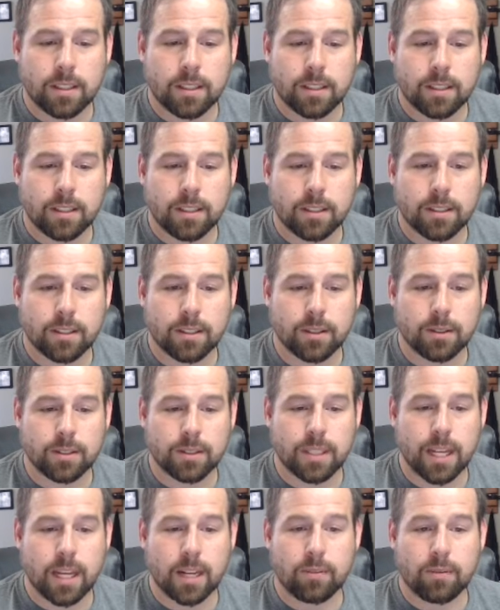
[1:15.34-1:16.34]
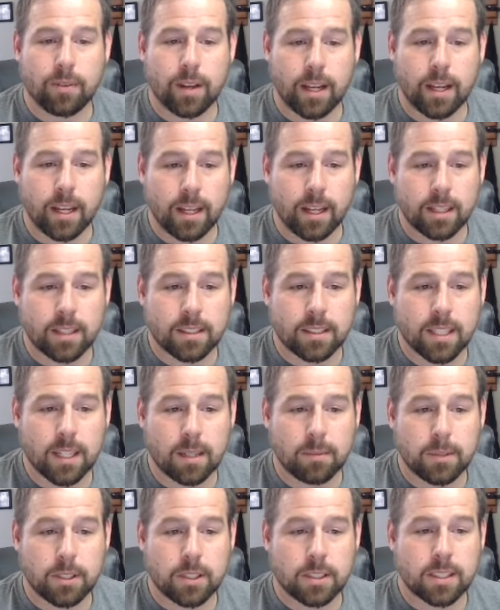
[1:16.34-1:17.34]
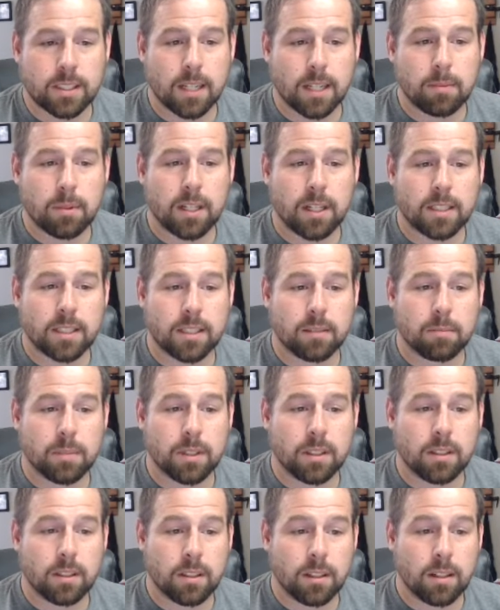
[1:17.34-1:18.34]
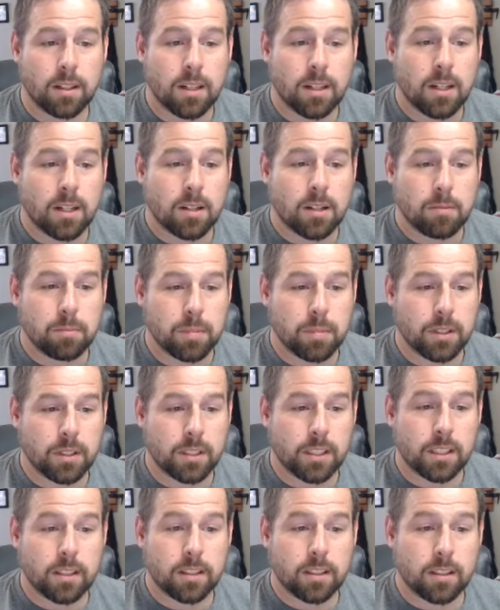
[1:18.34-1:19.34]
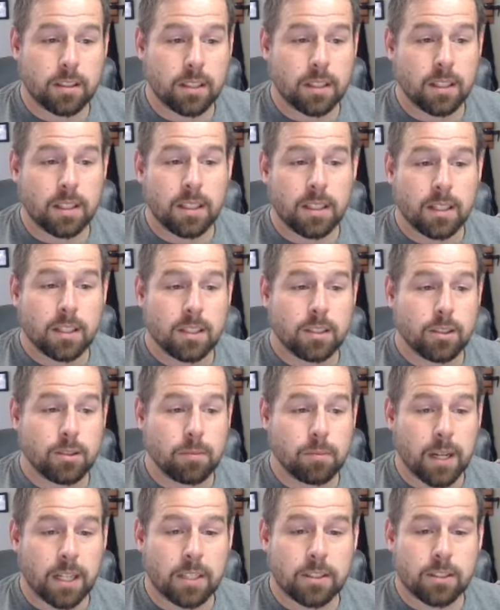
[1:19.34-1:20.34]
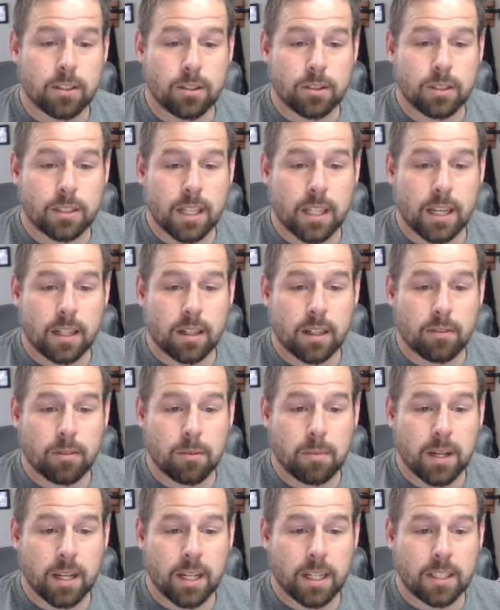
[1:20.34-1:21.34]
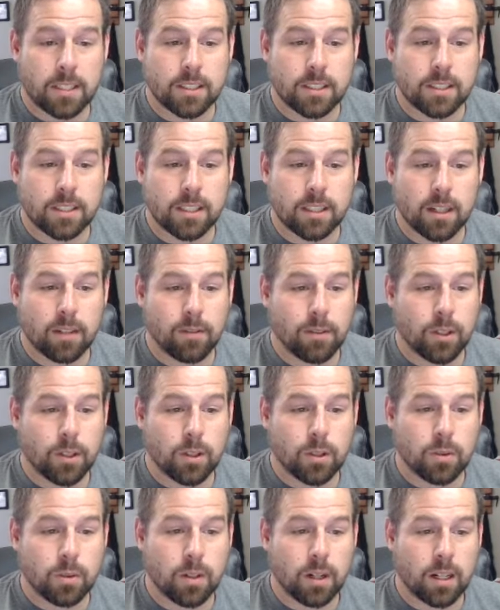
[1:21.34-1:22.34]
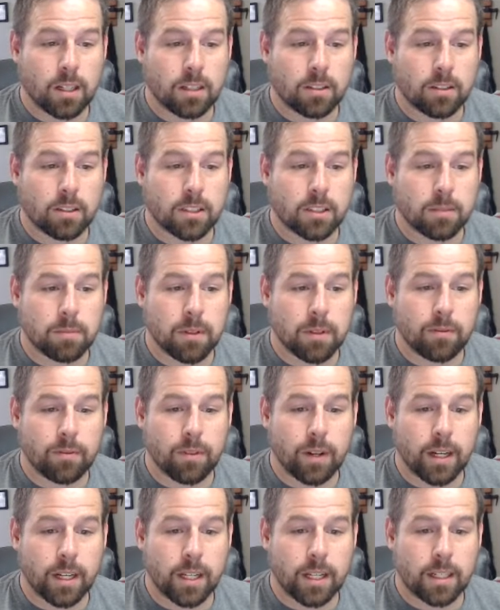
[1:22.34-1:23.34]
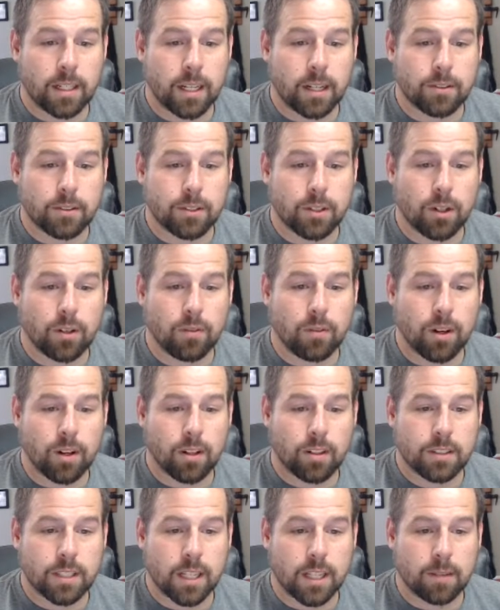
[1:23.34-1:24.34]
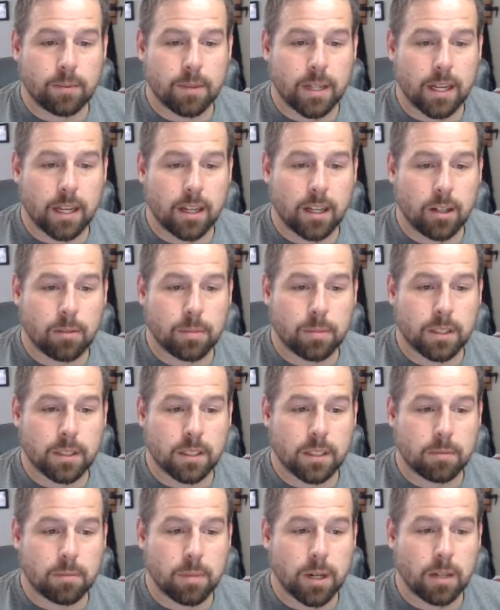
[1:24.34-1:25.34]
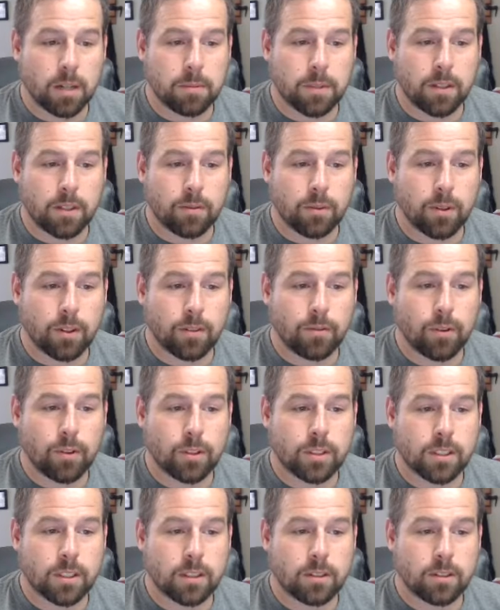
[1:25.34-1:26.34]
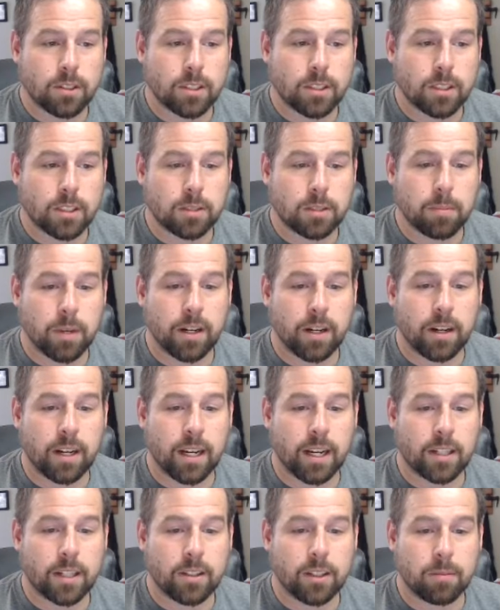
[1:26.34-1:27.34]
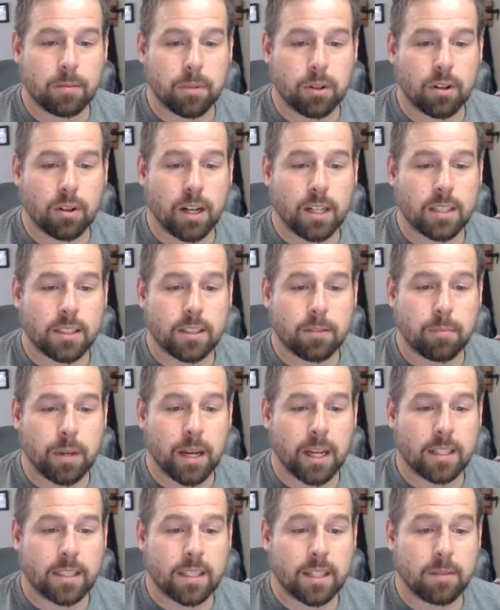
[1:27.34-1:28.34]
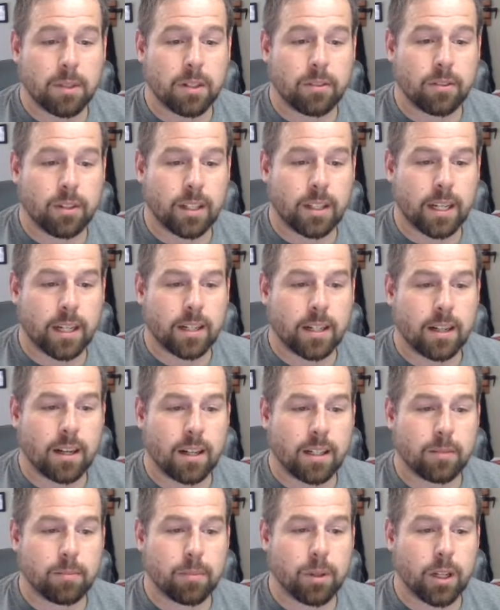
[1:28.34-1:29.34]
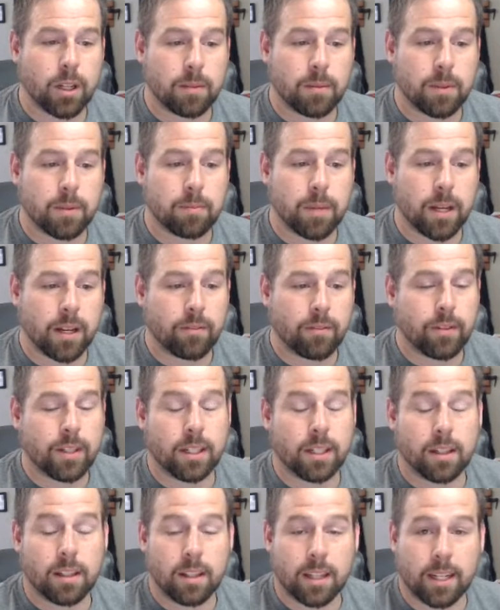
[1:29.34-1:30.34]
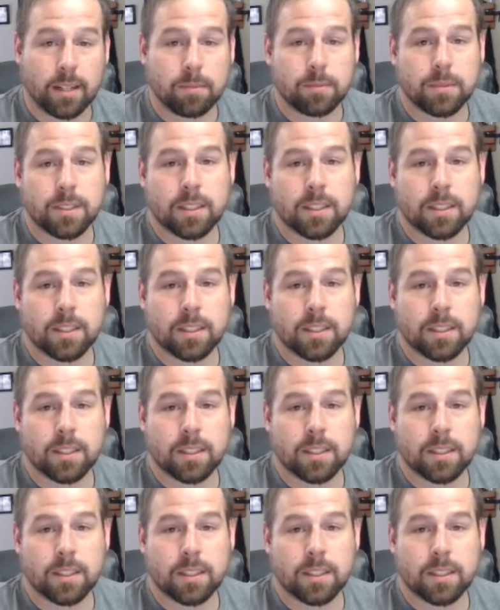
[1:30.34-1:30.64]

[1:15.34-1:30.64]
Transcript: So Santa Fe, in attempt to stabilize a beleaguered New Mexico State government agency, Governor Lujan Grisham on Friday announced overhauls aimed at helping the Department of Workforce Solutions better handle a barrage of pandemic-related unemployment benefit claims.